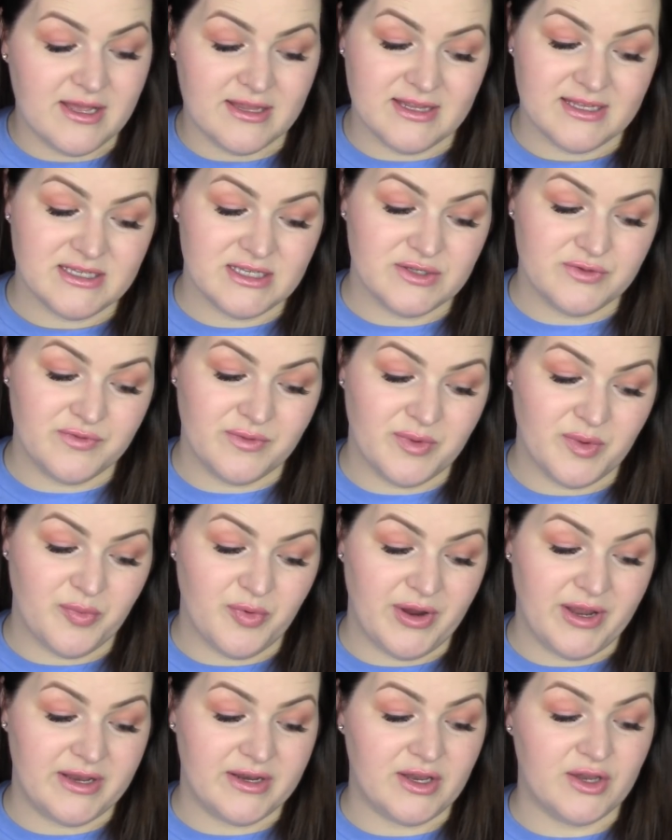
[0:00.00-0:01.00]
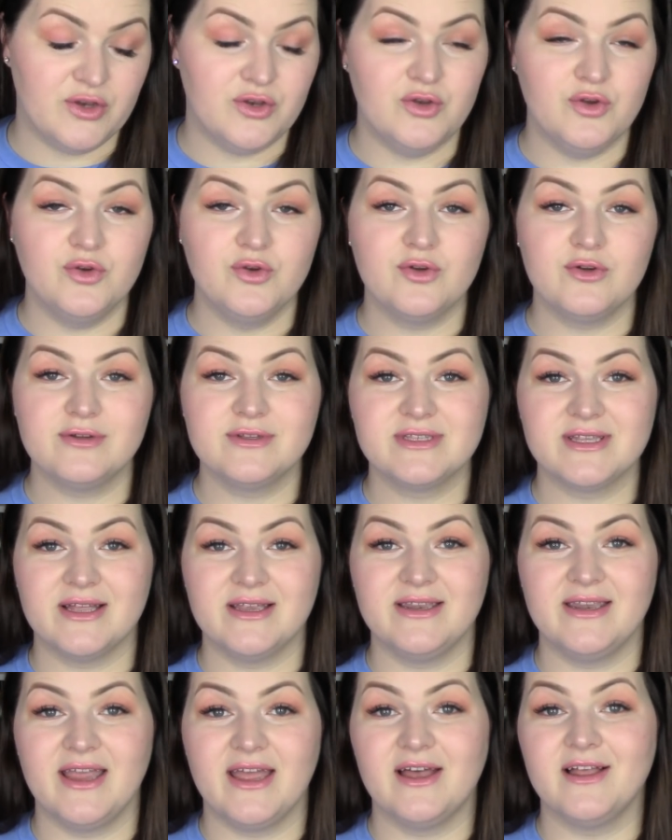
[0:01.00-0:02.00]
This is from the brand Noodles
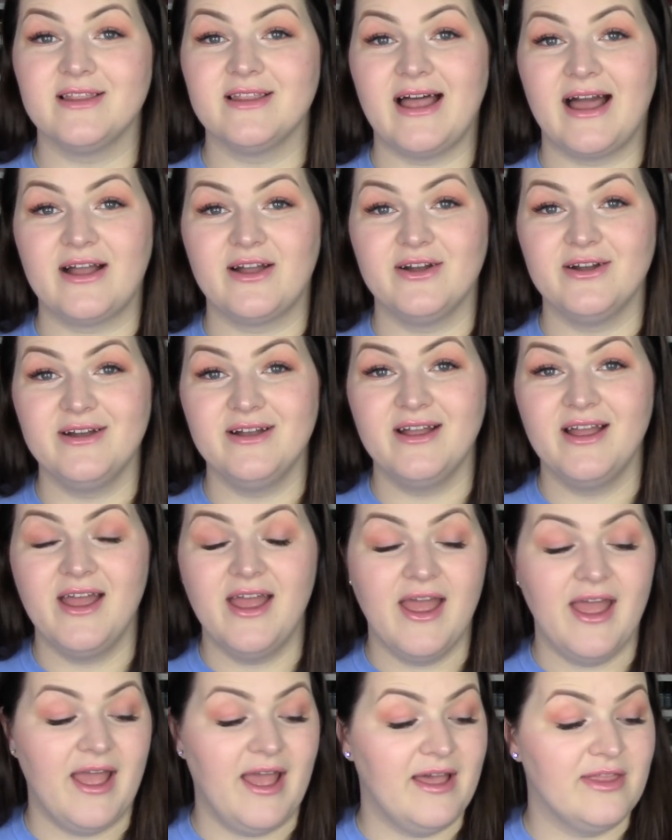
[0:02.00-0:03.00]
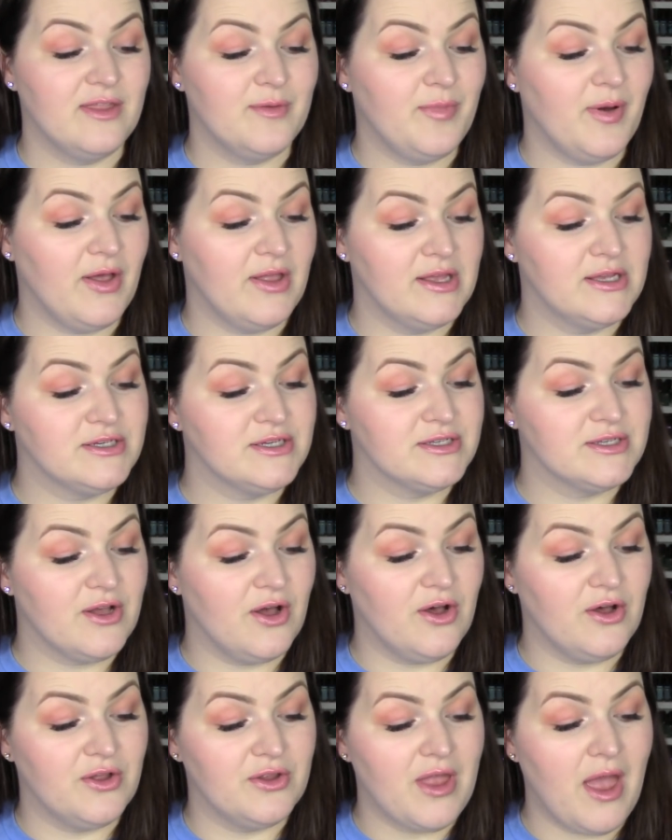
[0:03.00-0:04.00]
Nail Lacquer, and the polish is
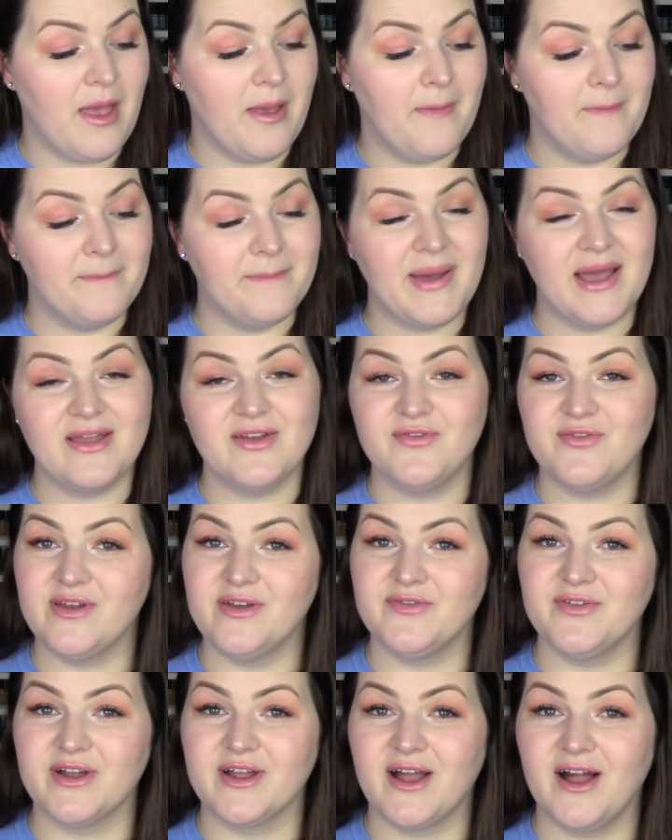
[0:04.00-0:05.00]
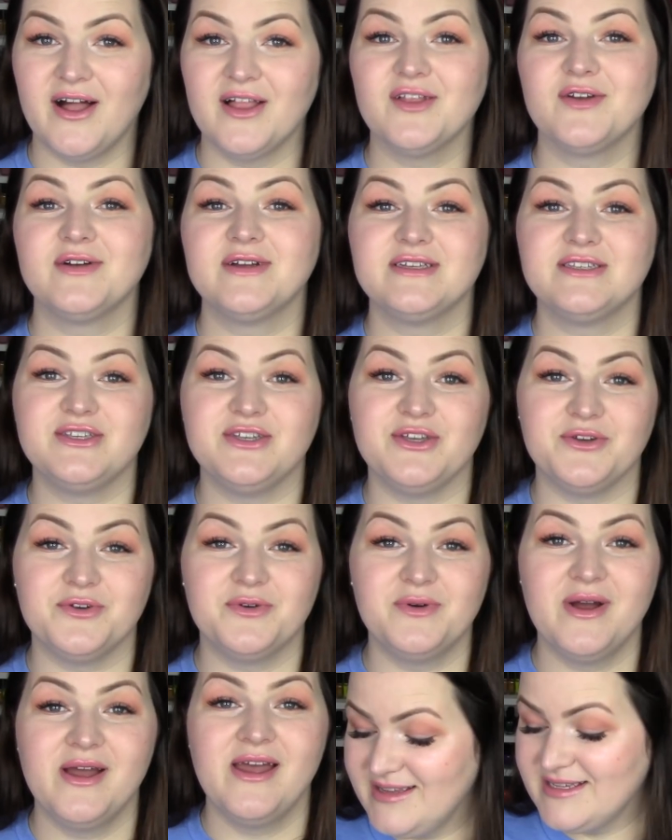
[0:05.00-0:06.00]
called My Favorite Color Is
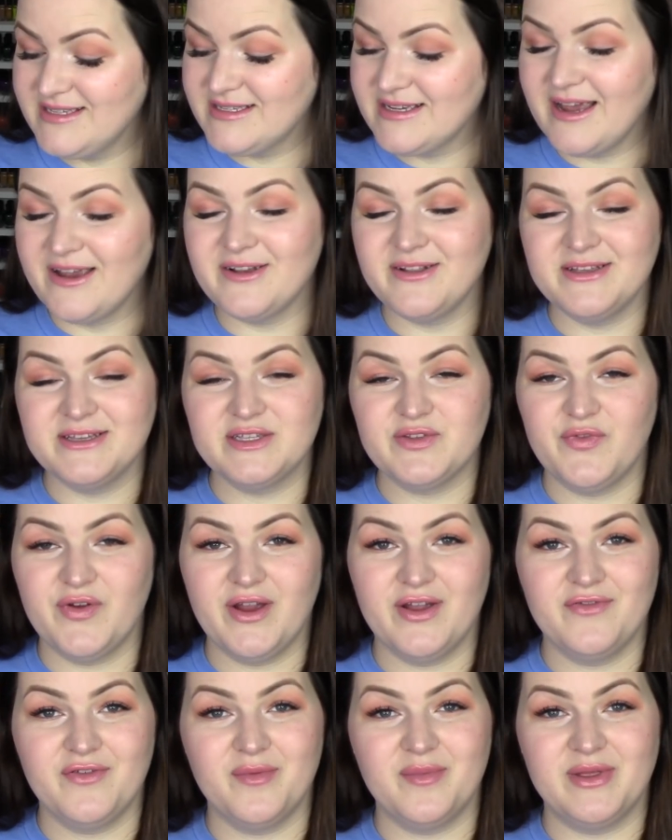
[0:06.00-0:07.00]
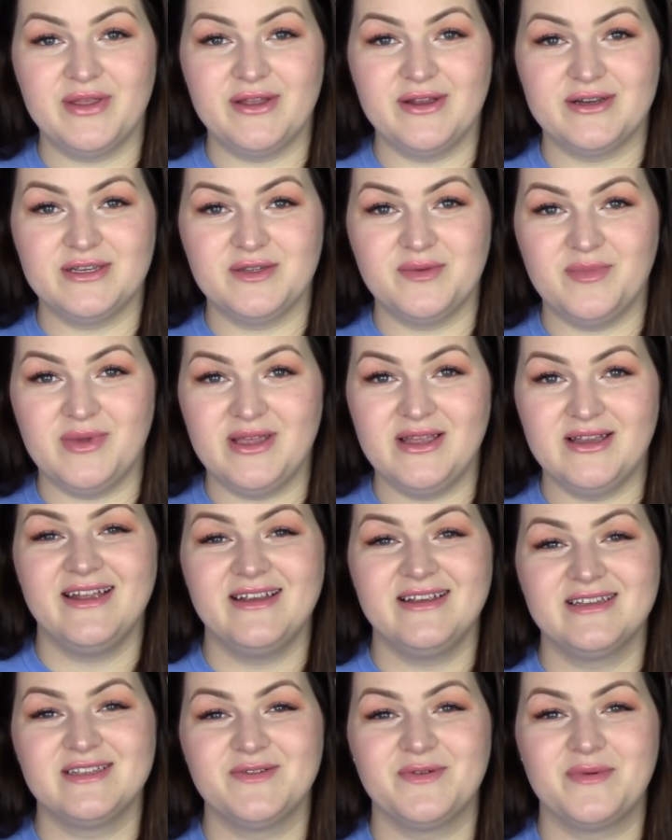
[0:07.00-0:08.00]
You. This title is very familiar to me.
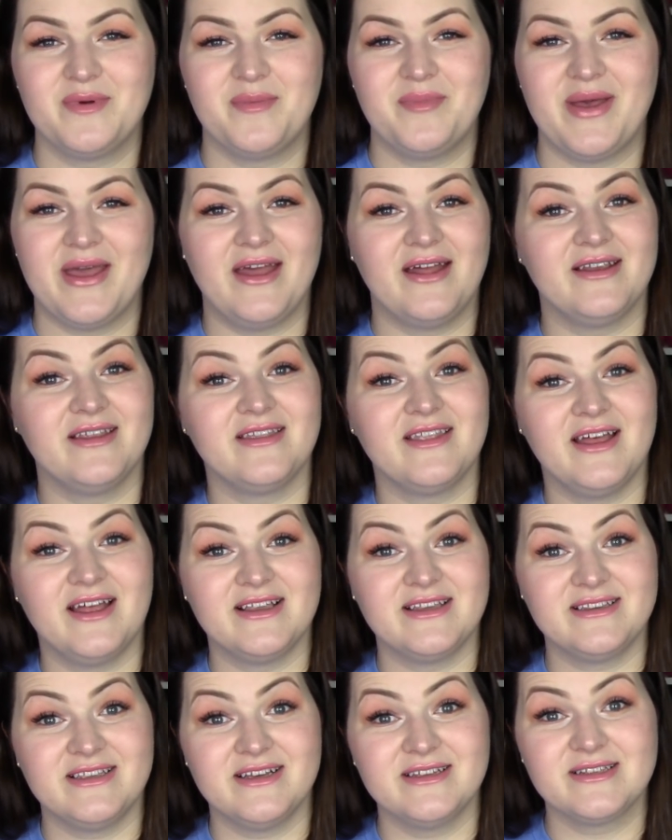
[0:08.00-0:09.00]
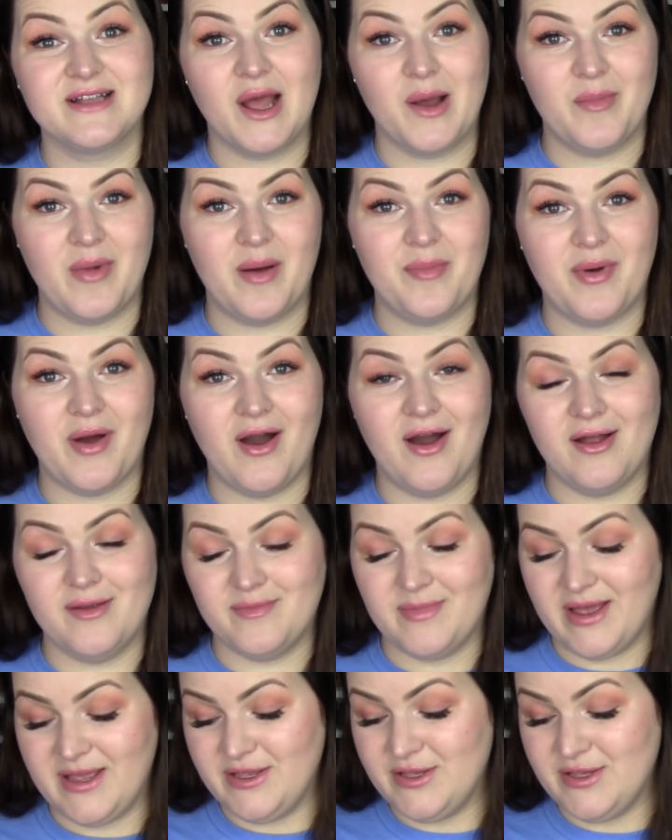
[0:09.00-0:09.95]
It is from a band that does come up on my